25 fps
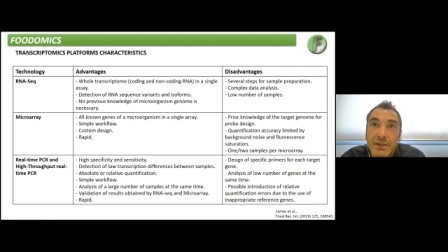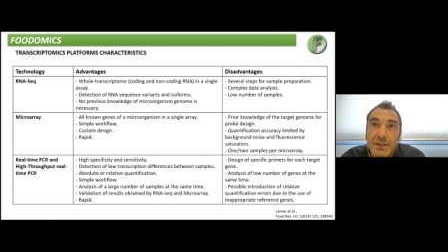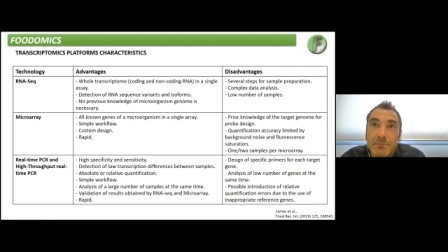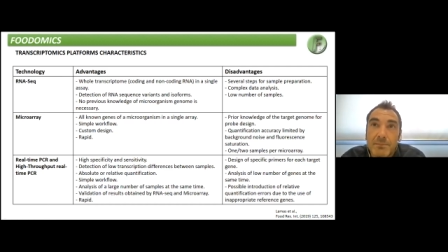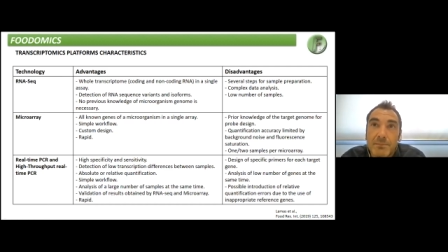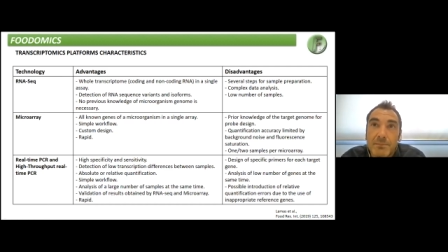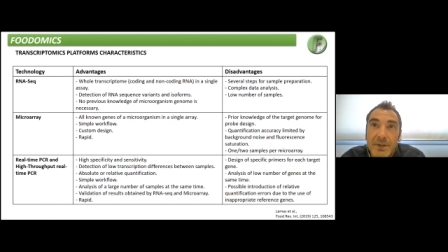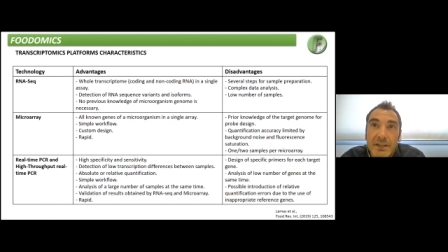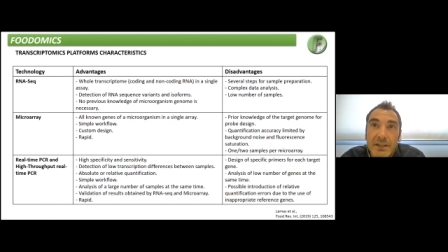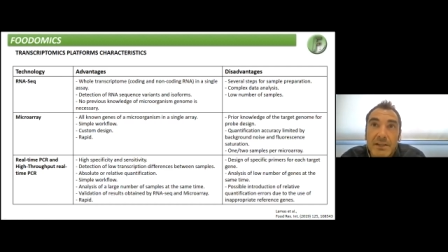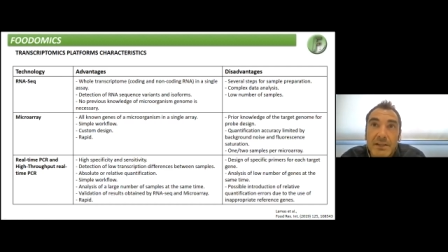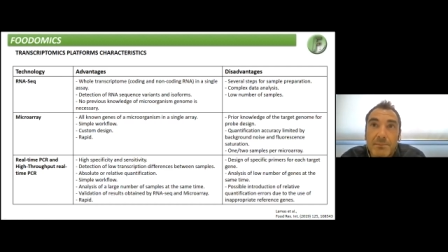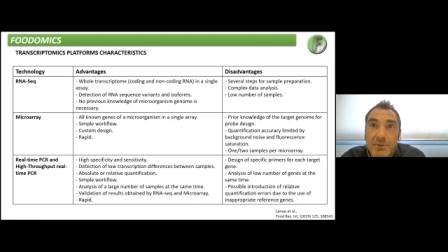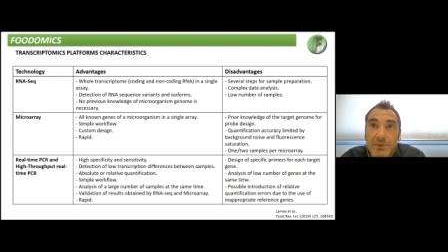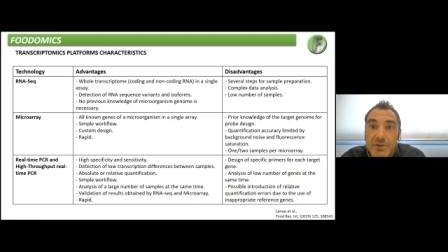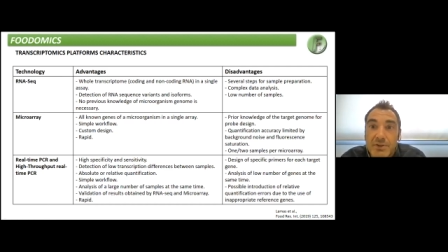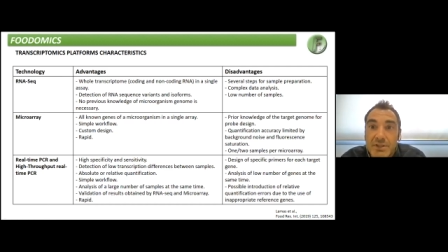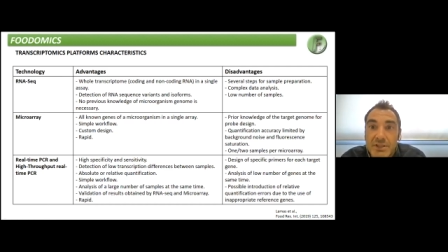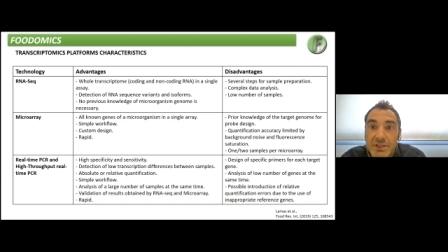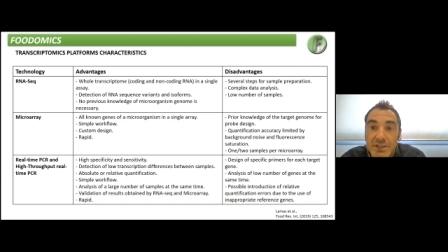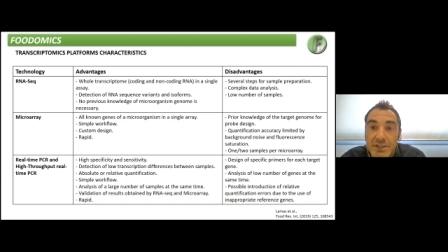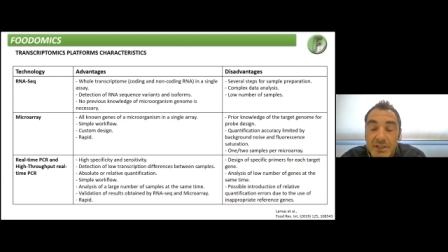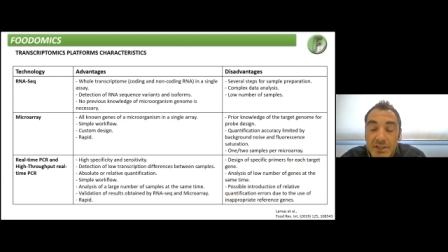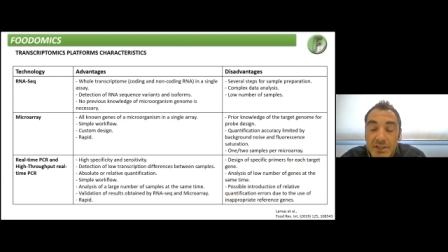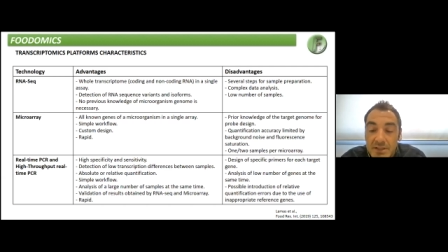and data
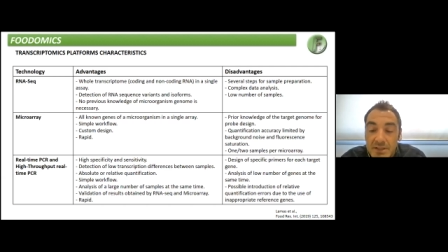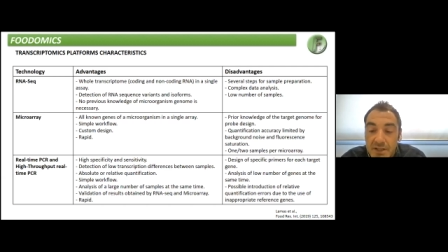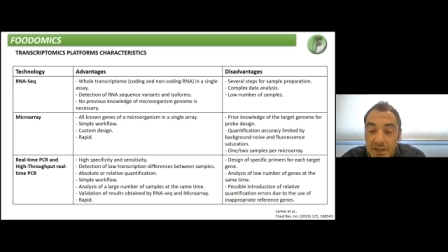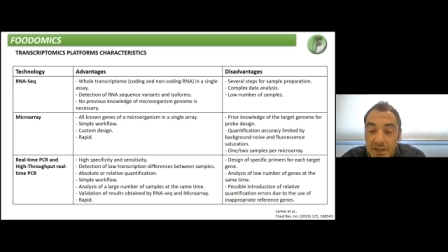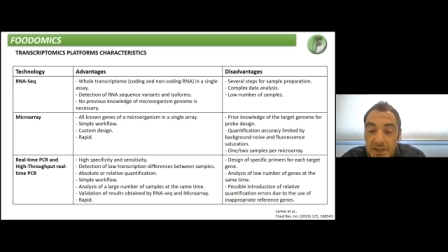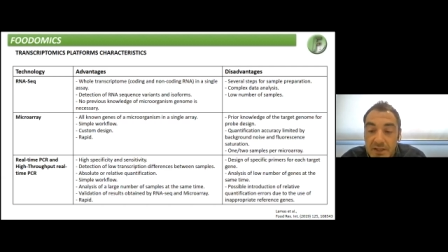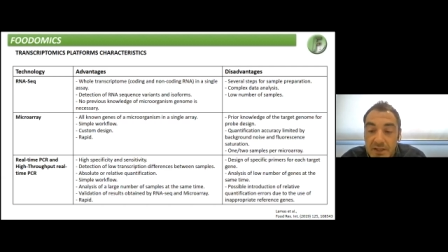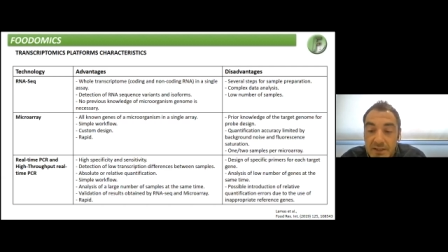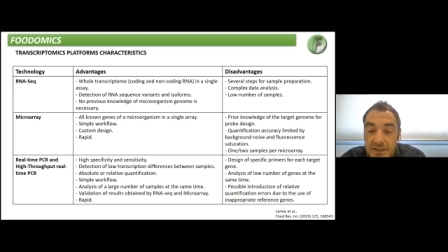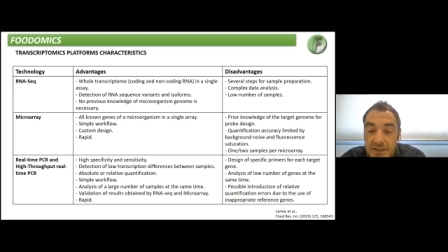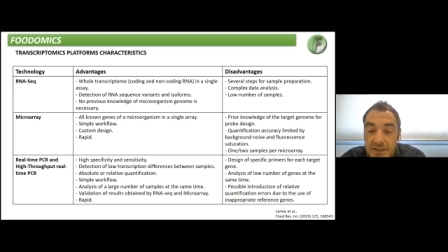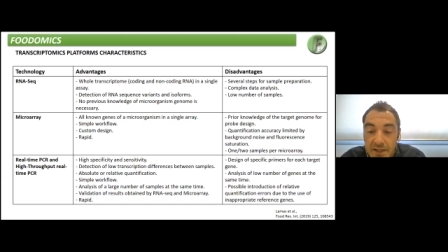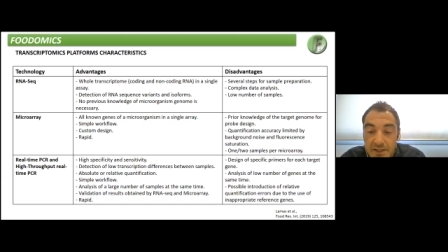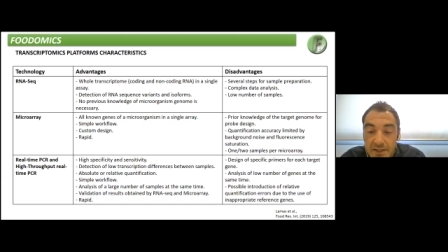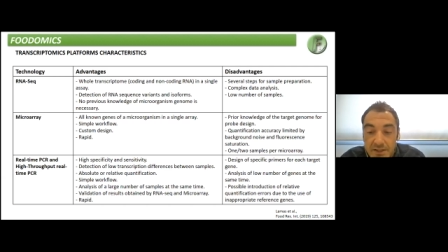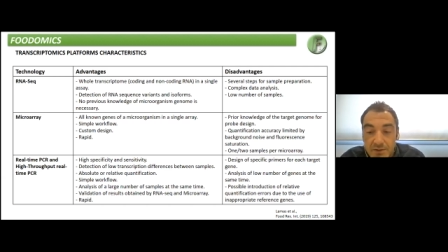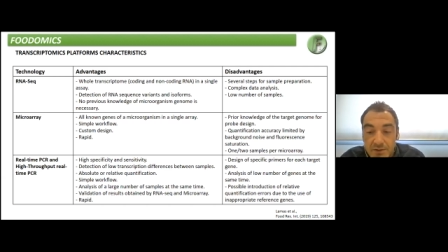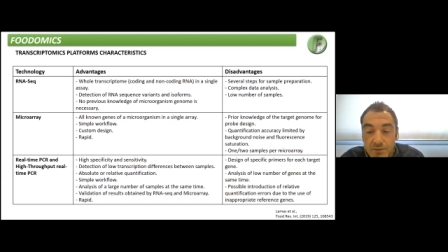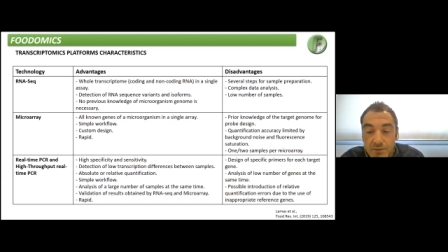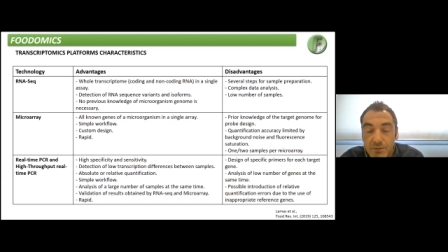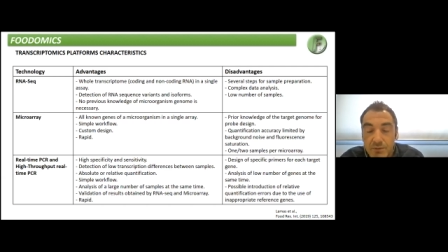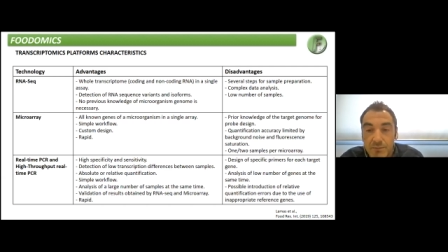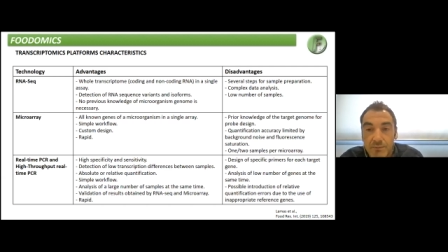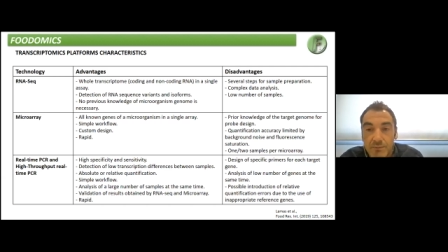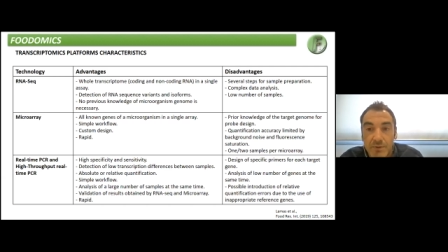processing, it
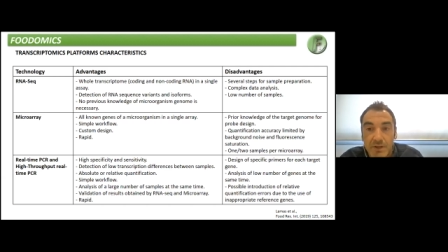takes